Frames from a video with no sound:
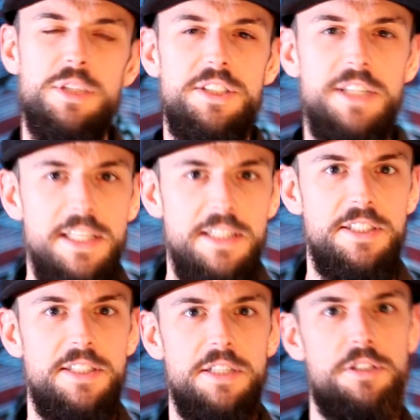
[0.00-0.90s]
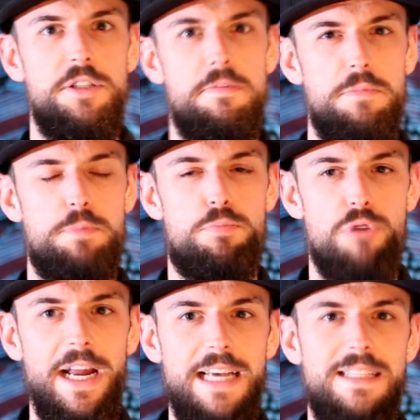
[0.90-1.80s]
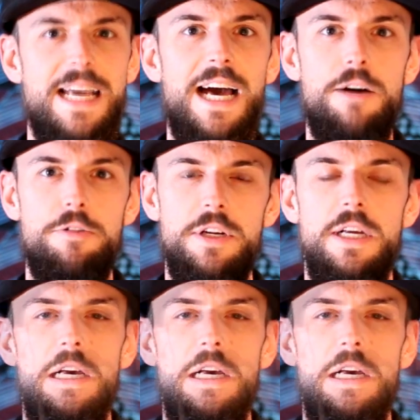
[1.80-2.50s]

We see these systems break down